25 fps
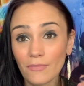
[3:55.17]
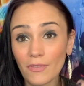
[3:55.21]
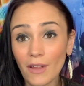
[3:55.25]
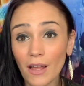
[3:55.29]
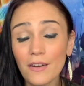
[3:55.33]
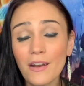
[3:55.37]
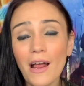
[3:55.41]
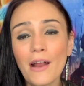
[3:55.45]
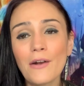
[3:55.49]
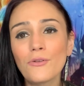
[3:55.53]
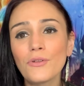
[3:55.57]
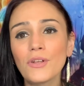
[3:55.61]

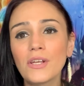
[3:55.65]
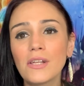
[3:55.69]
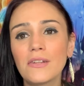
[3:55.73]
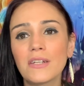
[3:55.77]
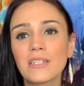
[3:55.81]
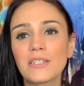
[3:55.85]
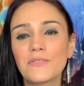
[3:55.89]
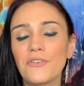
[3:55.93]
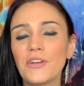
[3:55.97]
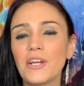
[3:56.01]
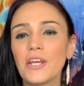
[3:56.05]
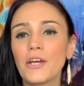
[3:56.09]
not only
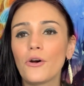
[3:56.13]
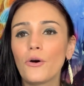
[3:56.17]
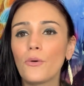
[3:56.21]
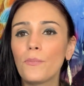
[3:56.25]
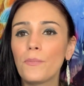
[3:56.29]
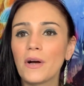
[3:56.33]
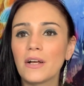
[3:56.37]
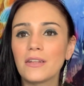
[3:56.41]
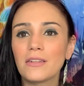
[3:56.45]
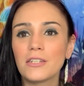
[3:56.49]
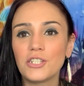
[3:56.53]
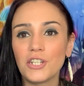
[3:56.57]
this video,
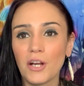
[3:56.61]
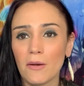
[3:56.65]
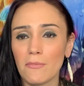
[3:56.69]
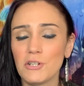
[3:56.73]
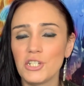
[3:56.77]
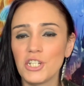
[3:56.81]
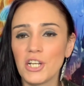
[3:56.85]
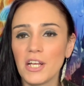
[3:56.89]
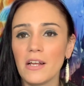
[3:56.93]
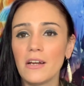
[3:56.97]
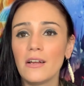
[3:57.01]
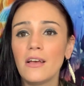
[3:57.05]
but the Gemma
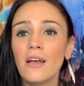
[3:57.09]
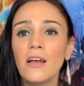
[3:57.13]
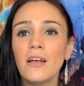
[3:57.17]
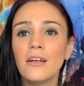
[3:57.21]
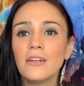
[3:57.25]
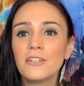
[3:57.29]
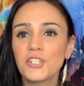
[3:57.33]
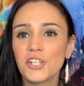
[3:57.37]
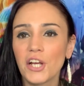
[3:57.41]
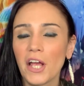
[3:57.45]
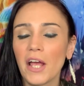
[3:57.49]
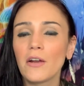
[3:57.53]
Jade
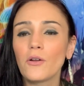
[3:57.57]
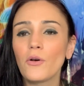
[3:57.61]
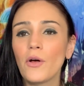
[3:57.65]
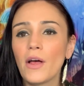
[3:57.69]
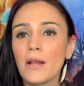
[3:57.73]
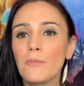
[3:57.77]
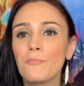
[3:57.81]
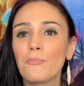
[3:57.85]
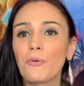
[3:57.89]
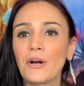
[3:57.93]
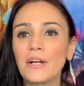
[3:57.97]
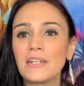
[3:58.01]
channel
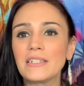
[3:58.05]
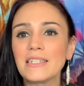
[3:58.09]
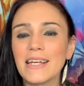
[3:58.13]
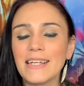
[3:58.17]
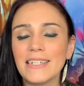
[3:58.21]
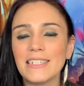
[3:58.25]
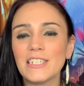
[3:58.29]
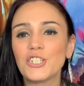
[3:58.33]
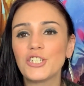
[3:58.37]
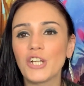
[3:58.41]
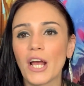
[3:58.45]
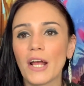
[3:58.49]
and brand
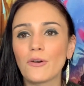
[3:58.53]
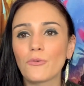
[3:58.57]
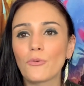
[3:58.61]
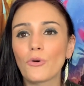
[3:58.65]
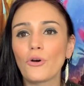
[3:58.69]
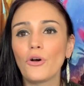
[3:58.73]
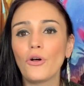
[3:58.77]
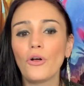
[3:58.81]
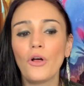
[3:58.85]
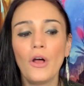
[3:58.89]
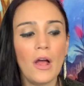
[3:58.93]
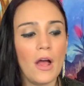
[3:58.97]
in
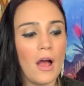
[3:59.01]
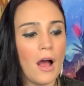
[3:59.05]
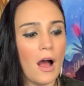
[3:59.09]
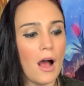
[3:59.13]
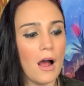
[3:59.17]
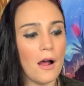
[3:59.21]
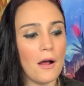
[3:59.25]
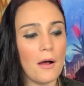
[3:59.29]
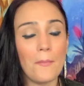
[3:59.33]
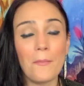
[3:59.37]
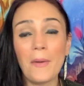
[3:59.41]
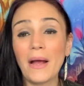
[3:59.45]
general.
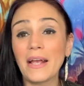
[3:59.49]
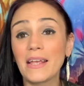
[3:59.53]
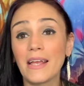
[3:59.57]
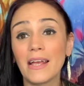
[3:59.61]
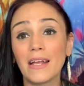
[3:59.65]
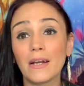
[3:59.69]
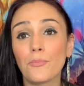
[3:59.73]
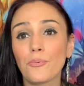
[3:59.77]
I can't